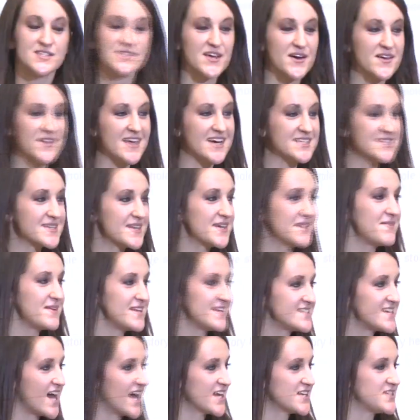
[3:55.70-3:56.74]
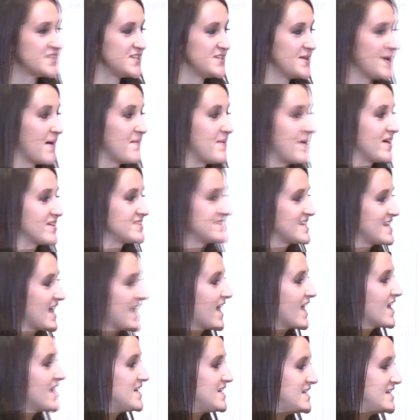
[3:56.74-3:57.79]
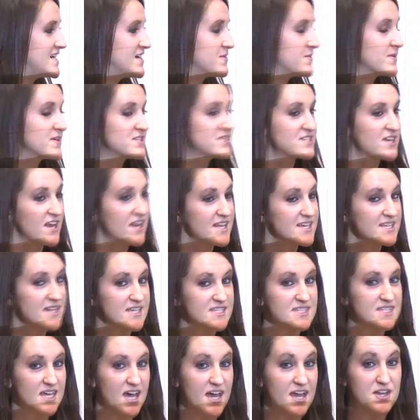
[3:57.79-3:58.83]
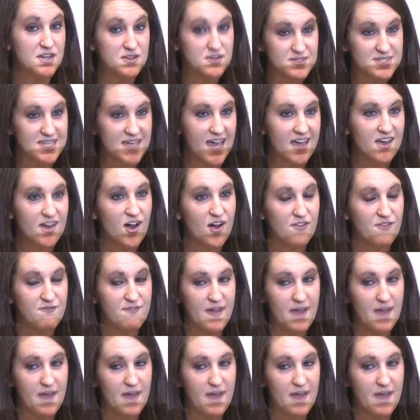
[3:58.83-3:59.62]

So that's what I want to talk to you about today. We're starting a new site called